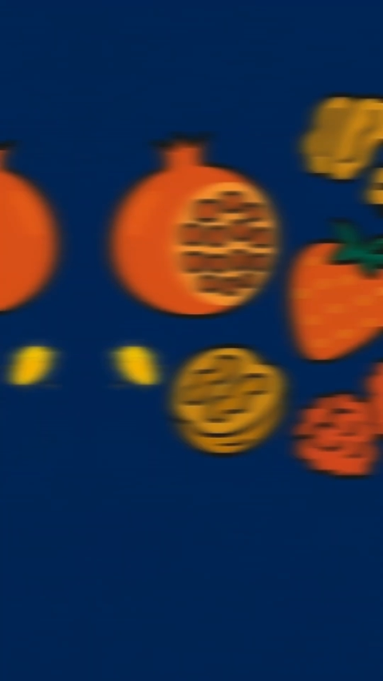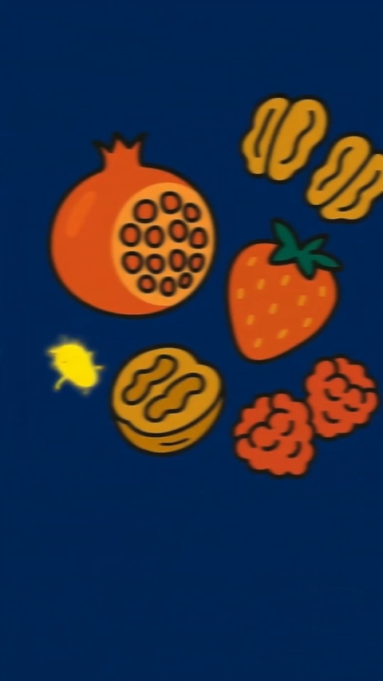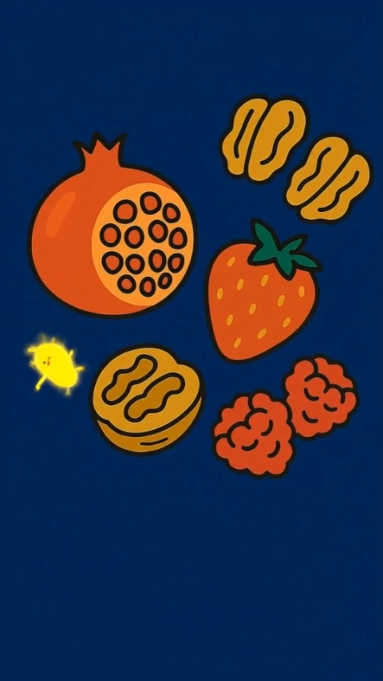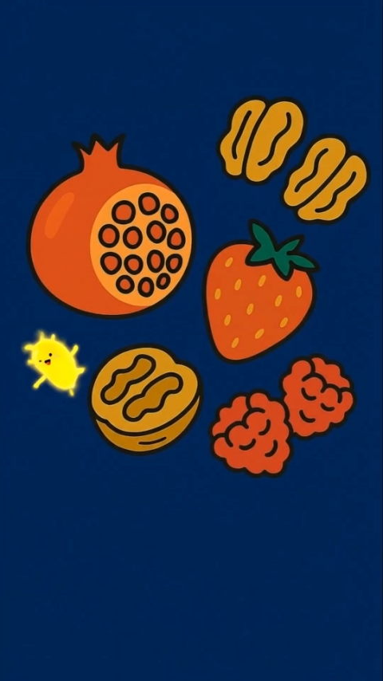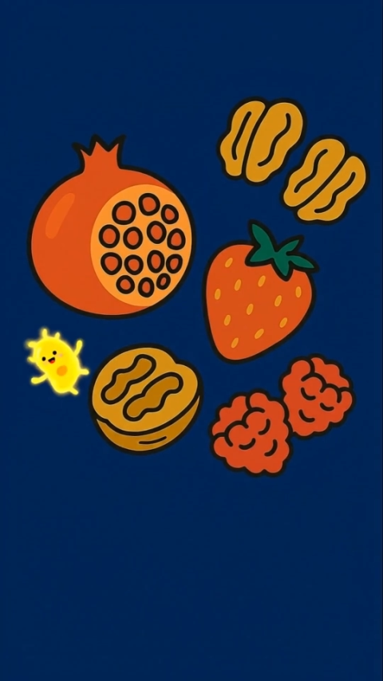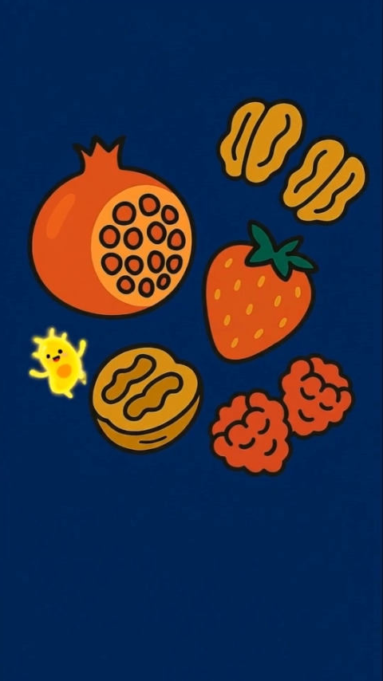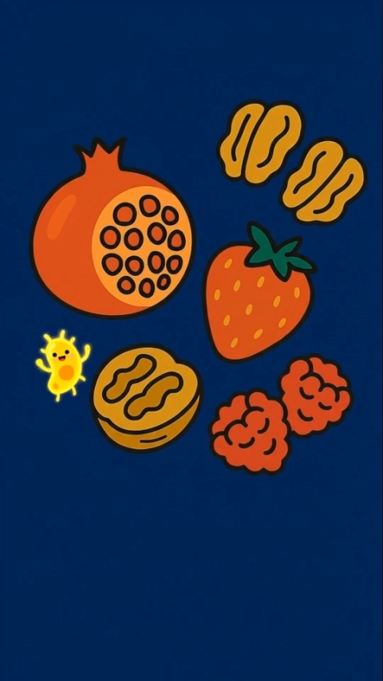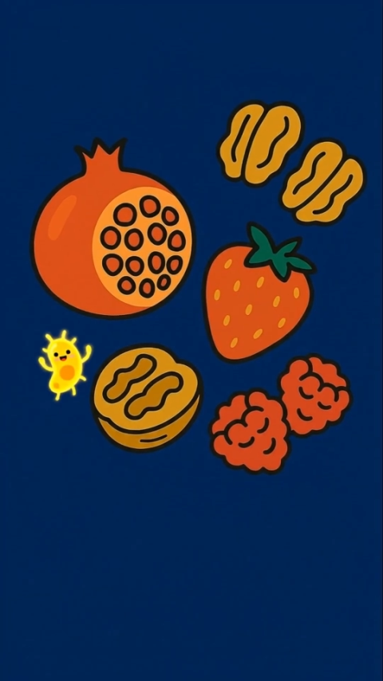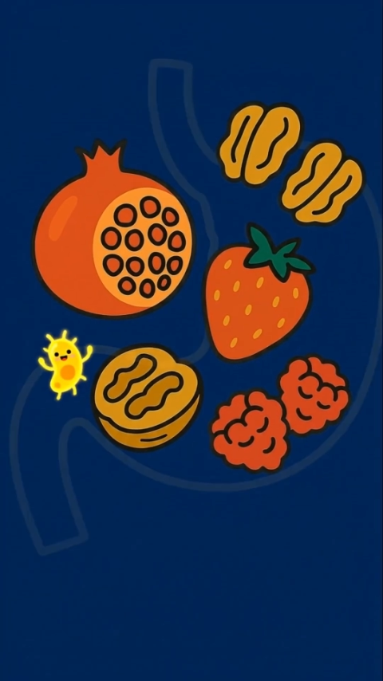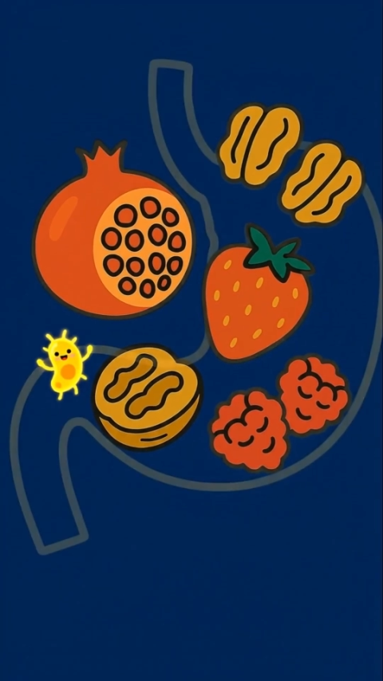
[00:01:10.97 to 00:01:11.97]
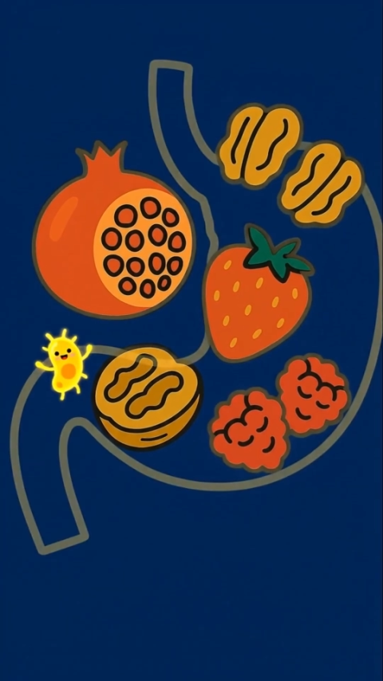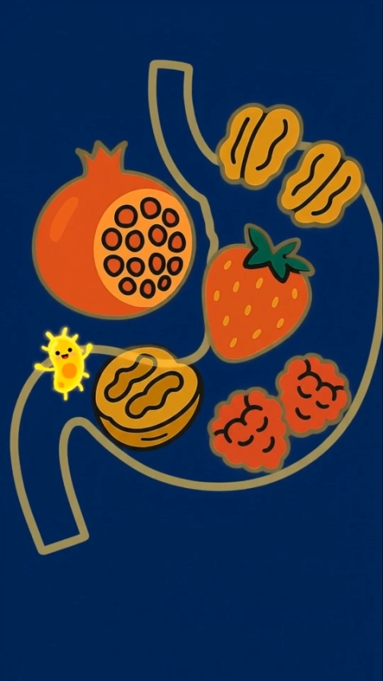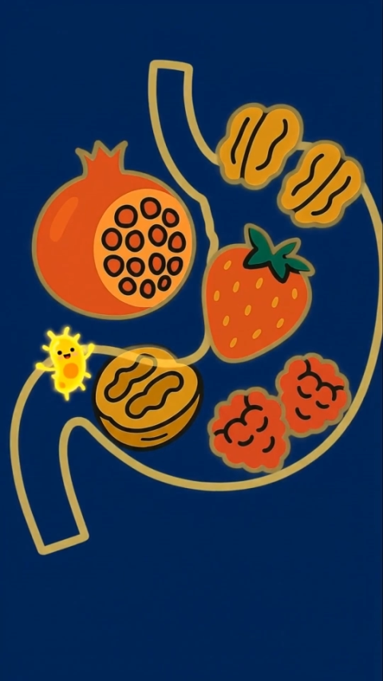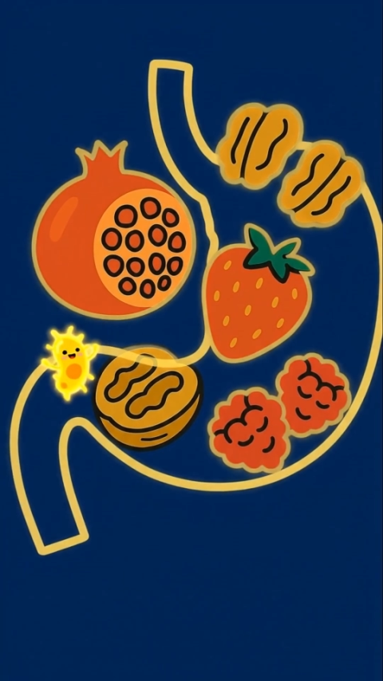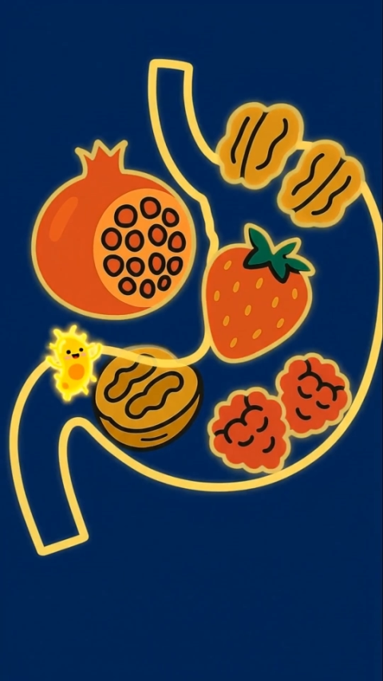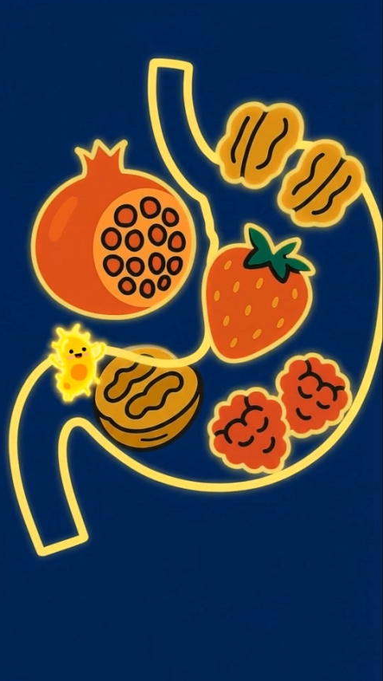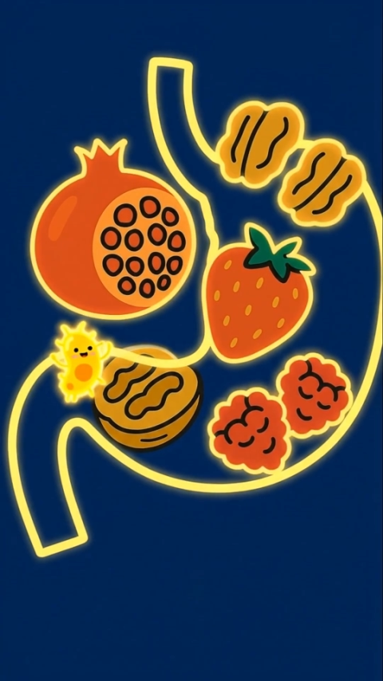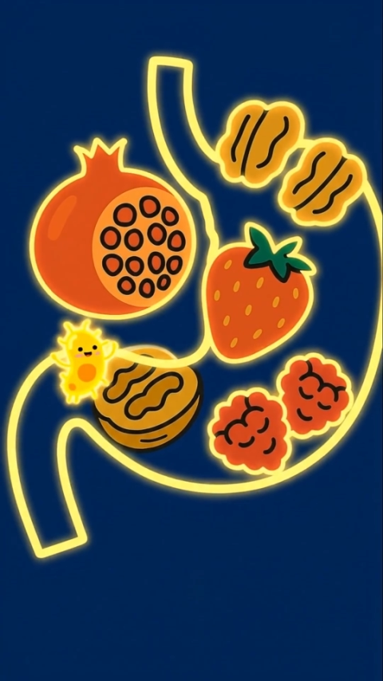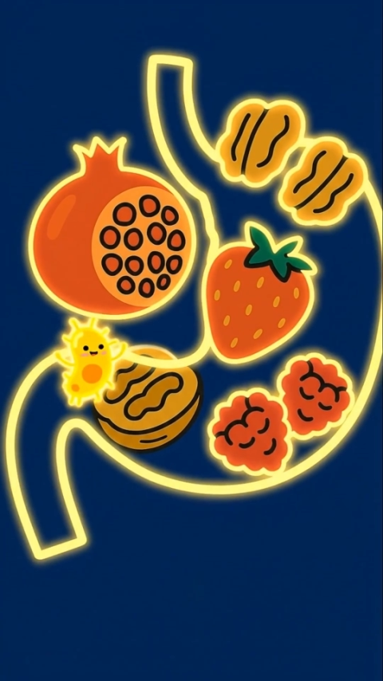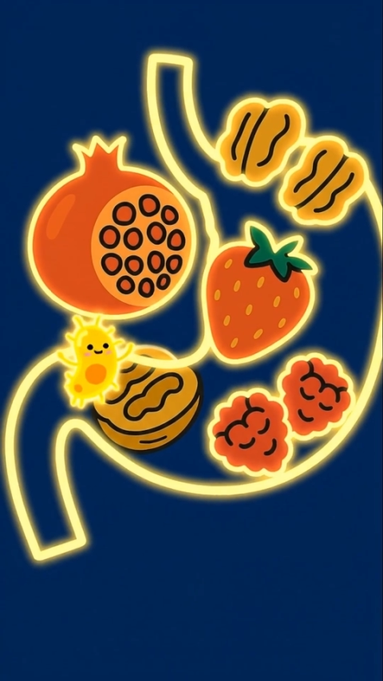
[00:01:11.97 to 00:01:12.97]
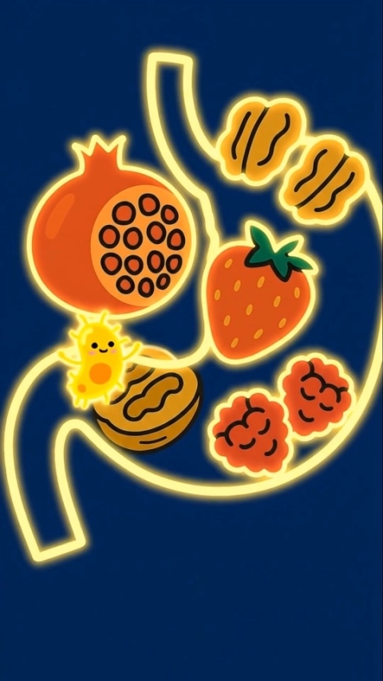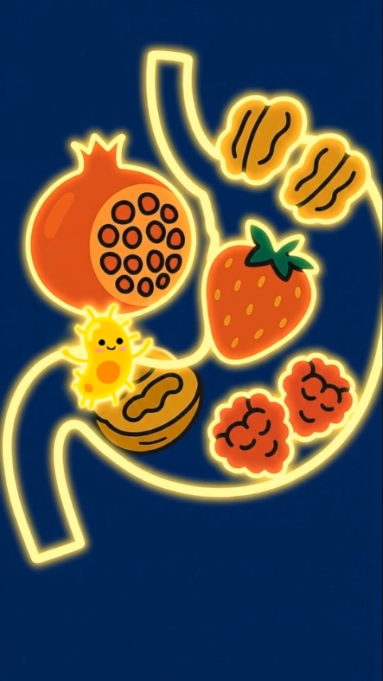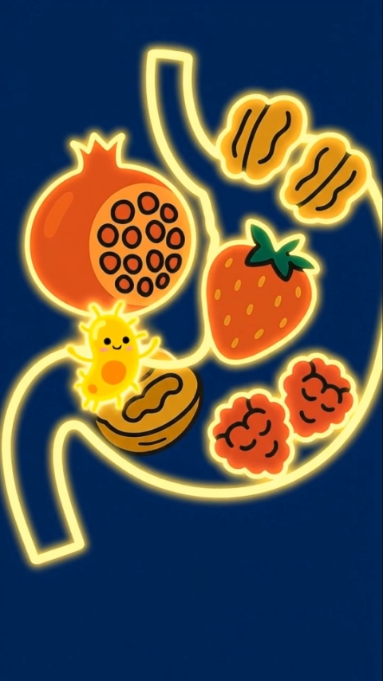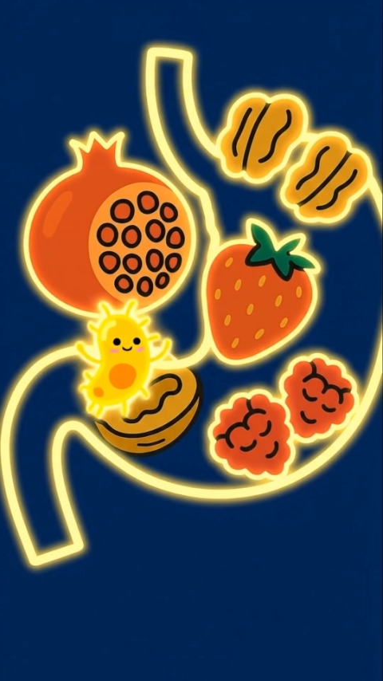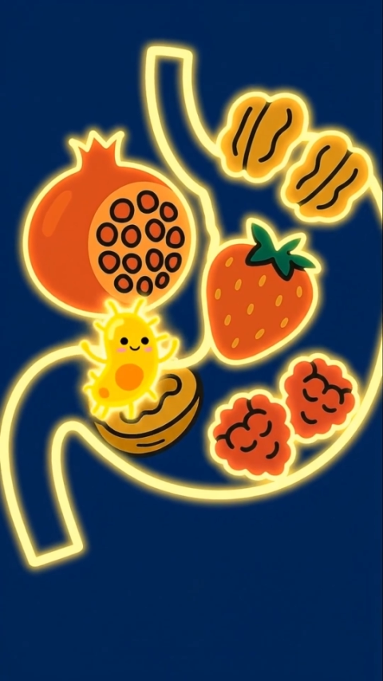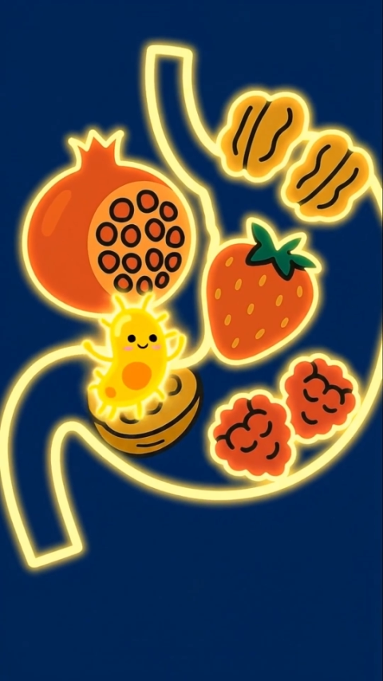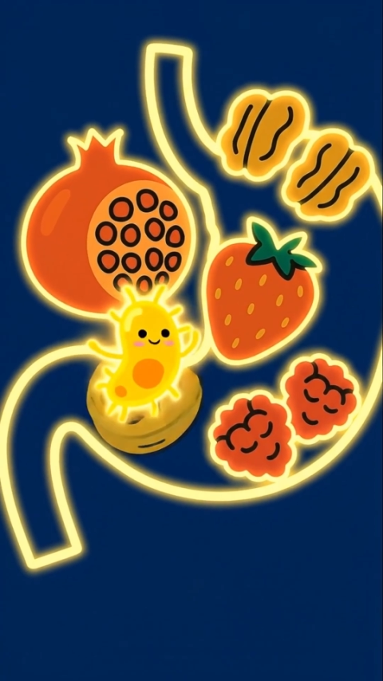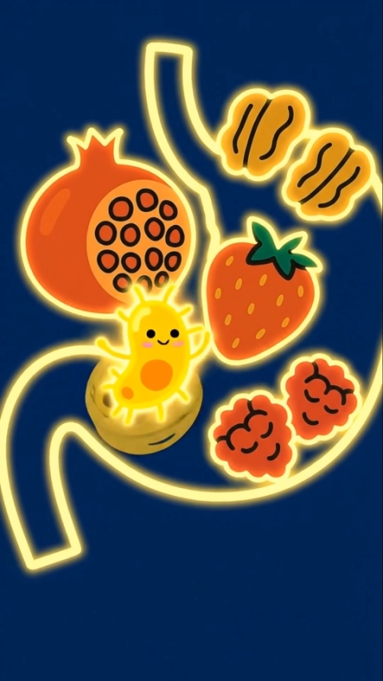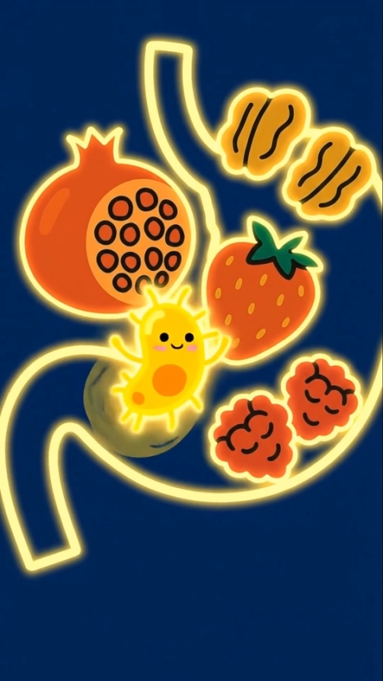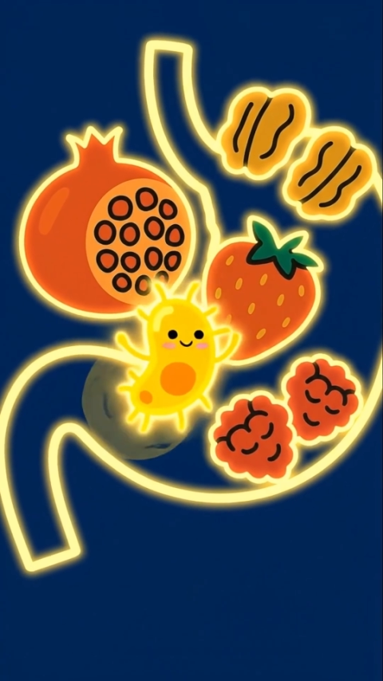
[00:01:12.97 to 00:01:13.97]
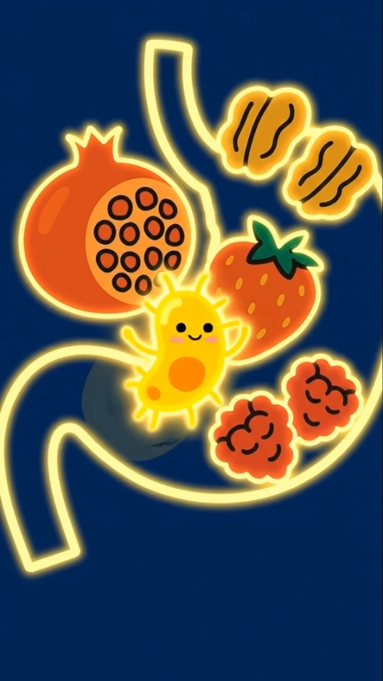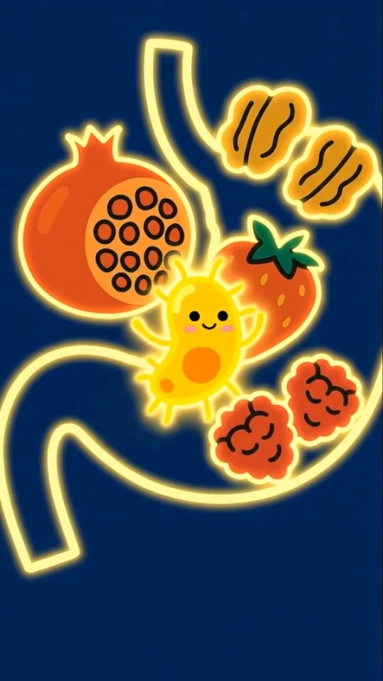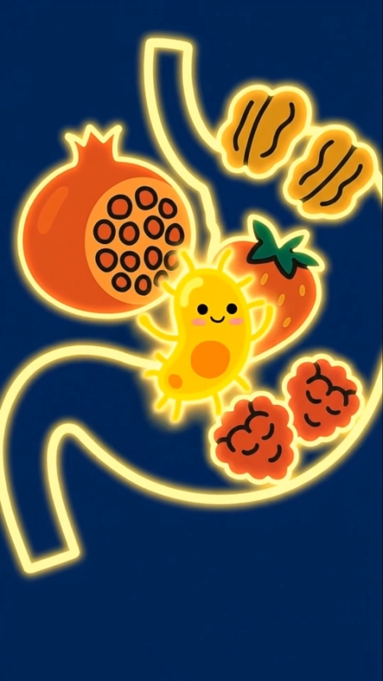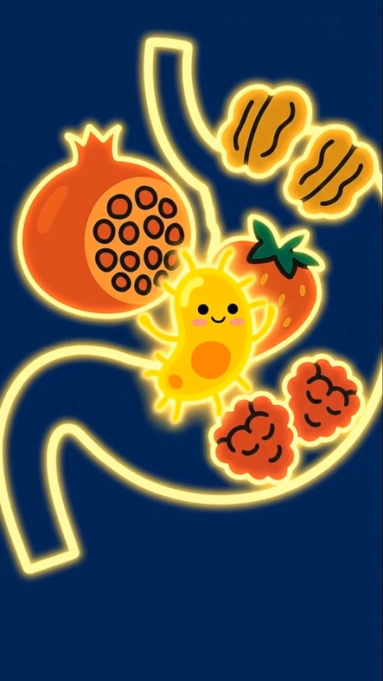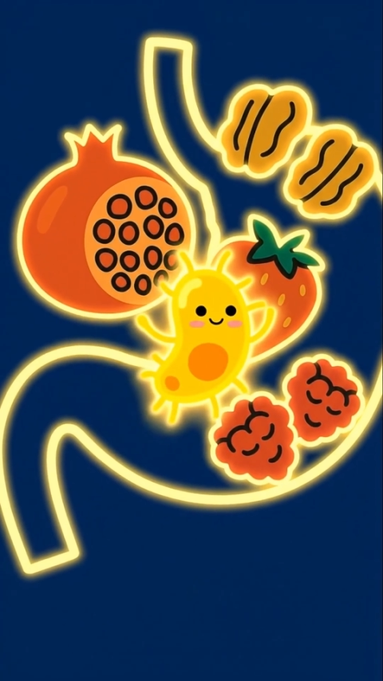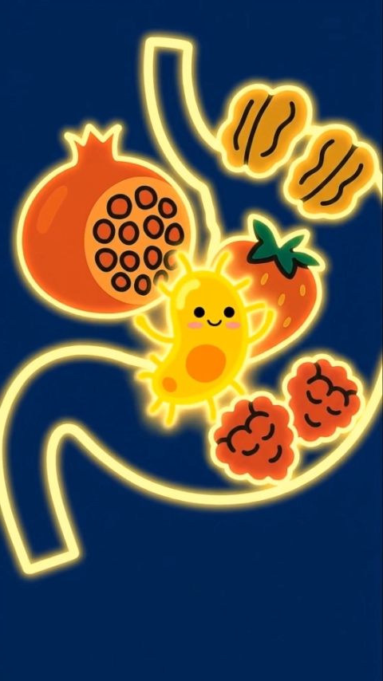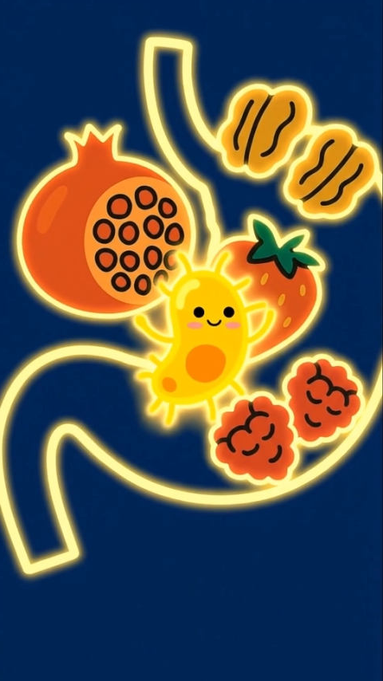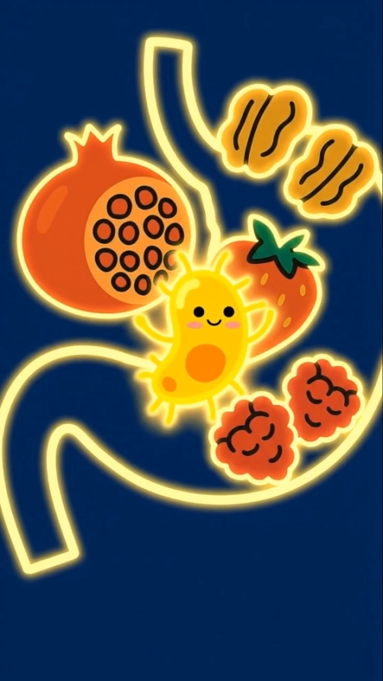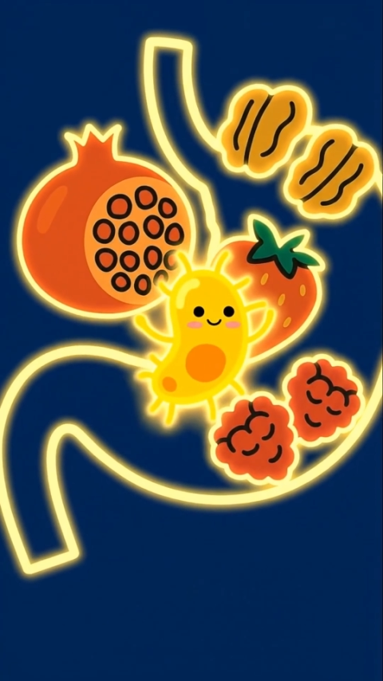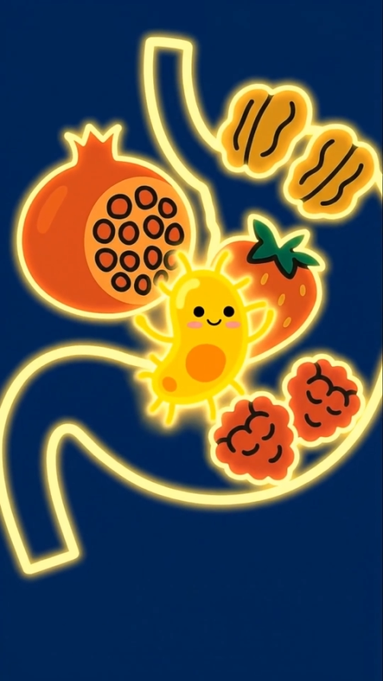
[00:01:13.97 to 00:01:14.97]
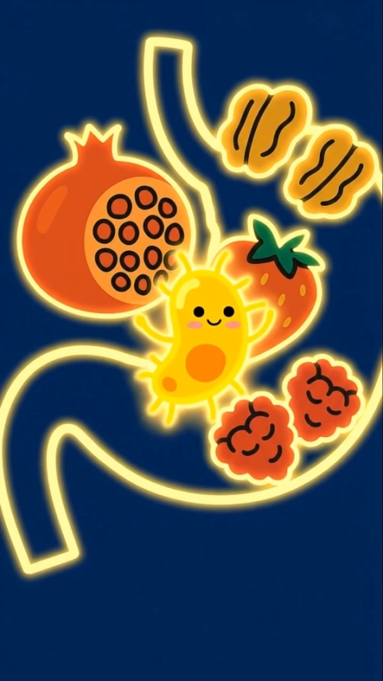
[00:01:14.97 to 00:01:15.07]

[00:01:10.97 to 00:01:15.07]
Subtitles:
Nobody's mouth can be seen.